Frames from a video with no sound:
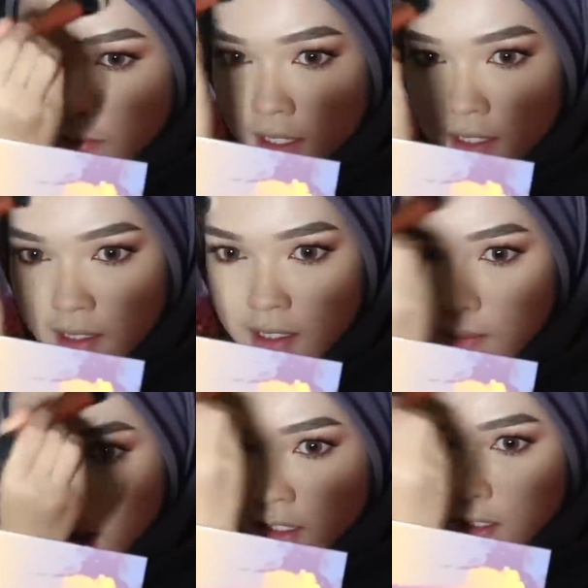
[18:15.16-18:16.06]
because
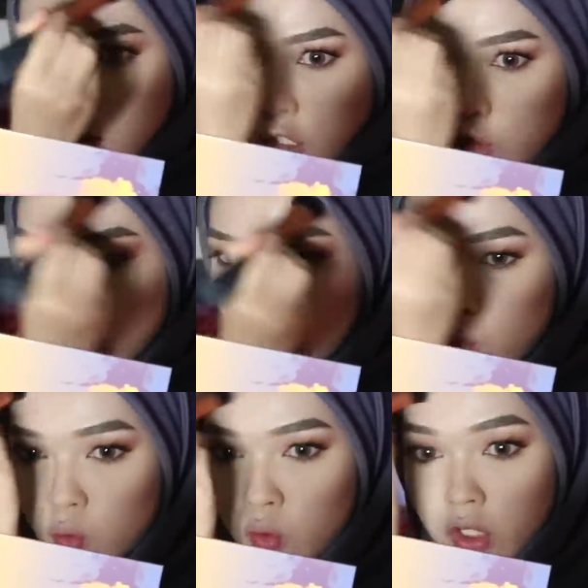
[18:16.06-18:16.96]
dia macam not
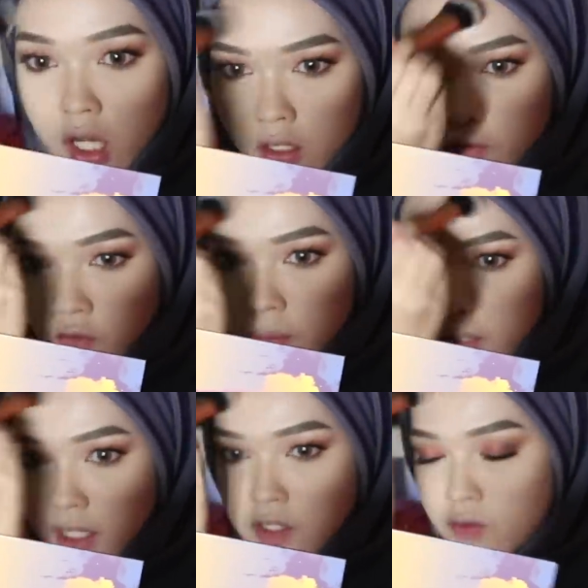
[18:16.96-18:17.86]
too dark for
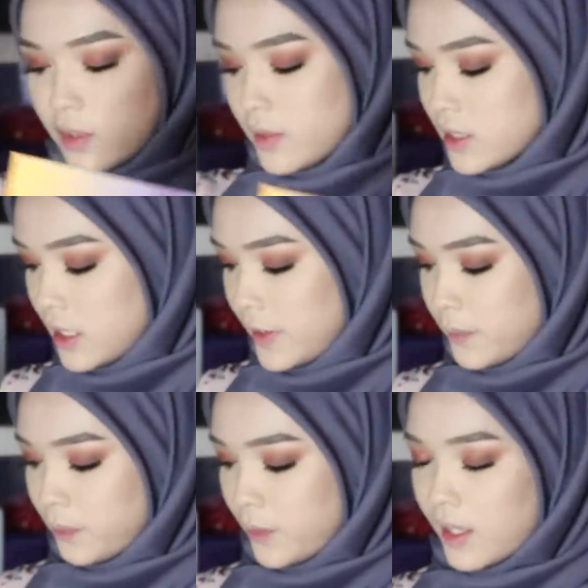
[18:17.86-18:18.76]
me, so dia macam
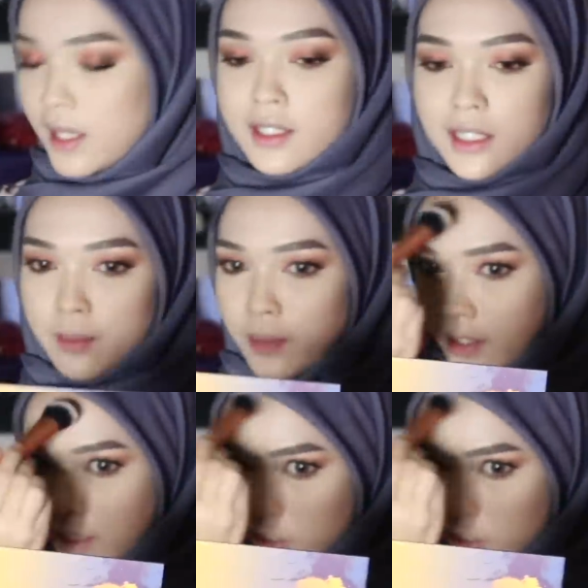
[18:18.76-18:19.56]
like nampak